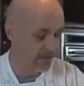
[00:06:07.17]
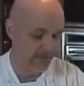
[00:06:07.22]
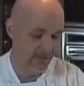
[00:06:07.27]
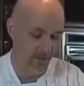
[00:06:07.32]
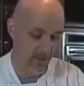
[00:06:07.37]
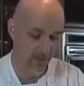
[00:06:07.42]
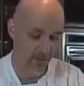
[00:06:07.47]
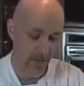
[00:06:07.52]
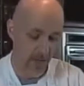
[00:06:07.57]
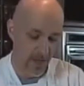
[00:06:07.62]

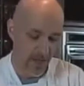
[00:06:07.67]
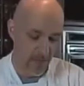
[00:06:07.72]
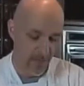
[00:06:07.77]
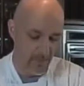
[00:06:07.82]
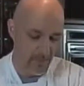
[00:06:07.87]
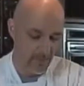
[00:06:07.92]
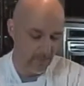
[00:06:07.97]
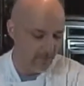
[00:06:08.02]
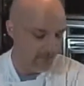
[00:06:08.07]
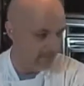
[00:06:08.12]
So I
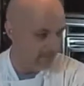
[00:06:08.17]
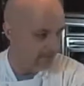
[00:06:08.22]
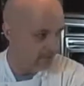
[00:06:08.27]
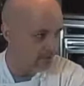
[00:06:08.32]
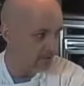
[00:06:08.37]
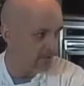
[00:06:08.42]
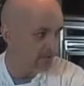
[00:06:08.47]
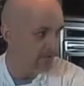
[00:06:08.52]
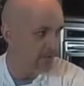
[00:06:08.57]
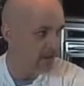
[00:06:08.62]
mean, if you
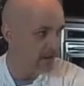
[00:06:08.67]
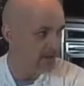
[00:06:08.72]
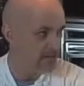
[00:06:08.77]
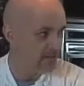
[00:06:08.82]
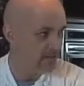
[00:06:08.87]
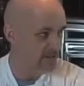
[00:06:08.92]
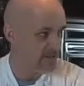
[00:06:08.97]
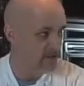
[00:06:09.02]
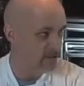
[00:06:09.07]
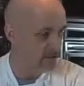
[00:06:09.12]
can find the
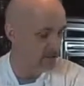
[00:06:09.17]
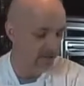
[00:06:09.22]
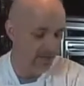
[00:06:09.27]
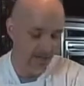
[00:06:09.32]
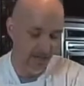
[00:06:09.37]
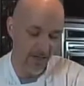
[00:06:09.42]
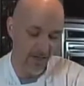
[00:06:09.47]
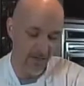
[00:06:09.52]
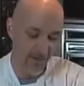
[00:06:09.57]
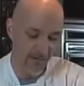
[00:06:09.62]
center
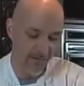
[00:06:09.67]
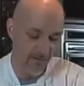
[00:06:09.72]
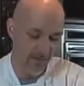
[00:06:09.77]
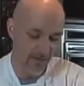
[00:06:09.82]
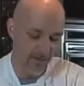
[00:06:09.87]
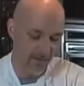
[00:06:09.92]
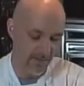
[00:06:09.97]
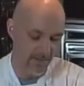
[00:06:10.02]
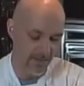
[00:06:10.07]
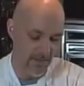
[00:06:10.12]
cut
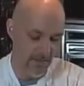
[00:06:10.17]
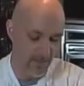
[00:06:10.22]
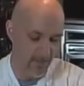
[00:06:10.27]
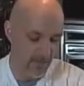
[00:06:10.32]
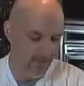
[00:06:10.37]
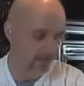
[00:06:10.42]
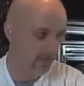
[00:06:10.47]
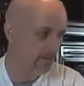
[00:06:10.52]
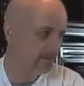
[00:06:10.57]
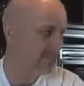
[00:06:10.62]
of
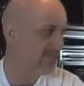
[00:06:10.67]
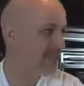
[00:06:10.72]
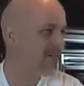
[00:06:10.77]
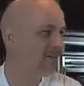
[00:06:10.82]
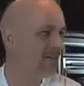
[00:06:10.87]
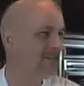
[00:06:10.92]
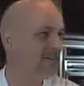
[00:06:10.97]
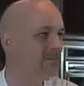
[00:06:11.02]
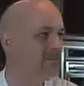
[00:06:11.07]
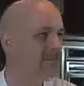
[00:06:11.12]
salmon, center
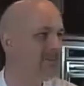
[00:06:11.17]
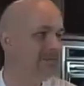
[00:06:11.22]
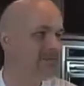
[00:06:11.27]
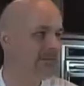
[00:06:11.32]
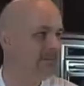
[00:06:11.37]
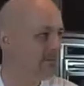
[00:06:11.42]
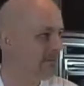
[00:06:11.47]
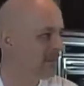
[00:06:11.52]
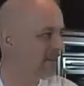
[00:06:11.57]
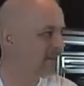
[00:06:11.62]
cut of
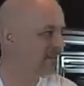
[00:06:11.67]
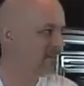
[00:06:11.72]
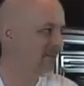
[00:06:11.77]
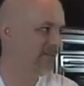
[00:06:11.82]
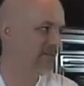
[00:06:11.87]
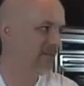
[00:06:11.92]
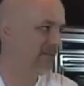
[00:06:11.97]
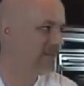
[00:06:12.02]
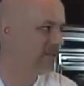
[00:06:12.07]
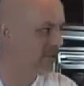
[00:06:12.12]
everything
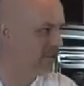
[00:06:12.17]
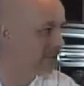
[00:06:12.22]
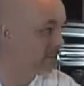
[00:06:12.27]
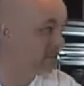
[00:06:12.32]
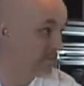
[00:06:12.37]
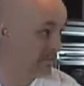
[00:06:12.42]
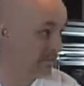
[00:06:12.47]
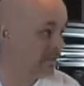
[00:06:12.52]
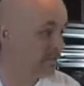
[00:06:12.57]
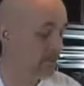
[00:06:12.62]
is going
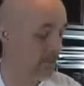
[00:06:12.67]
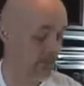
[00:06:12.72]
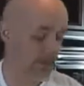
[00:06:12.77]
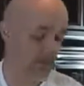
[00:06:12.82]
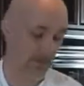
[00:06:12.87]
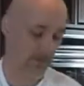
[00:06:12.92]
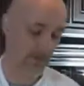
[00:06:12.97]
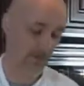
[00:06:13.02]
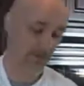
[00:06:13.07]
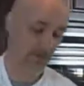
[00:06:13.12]
to be so
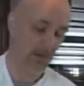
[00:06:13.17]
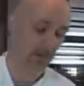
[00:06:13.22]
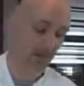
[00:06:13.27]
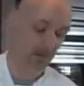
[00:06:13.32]
much better.